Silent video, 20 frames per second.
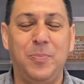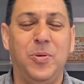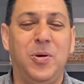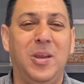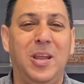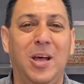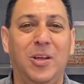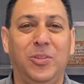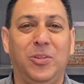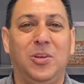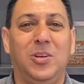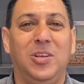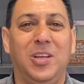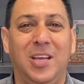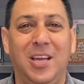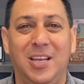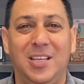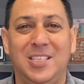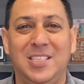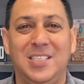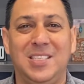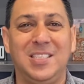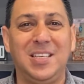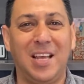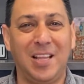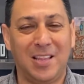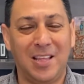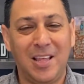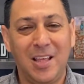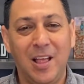it out there to kind of
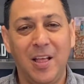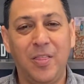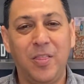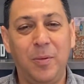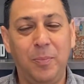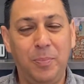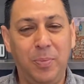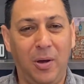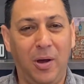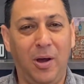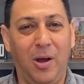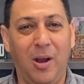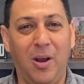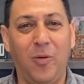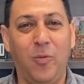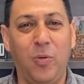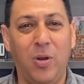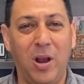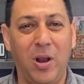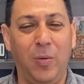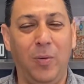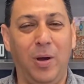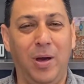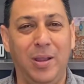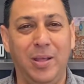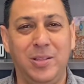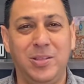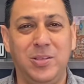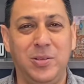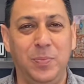set the bar where I want
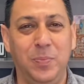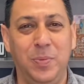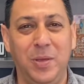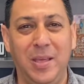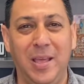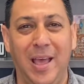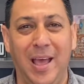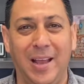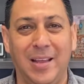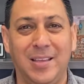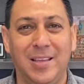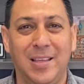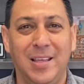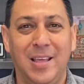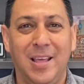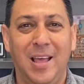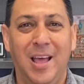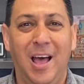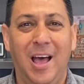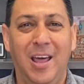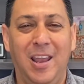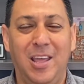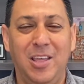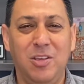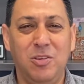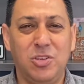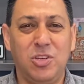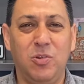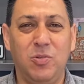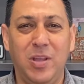it to be at. And I
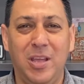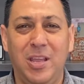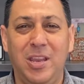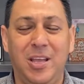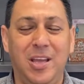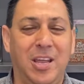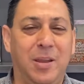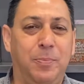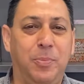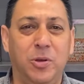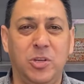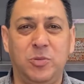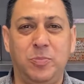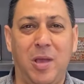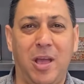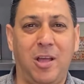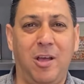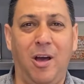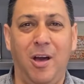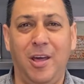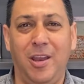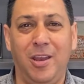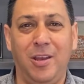usually don't get any kind of pushback on it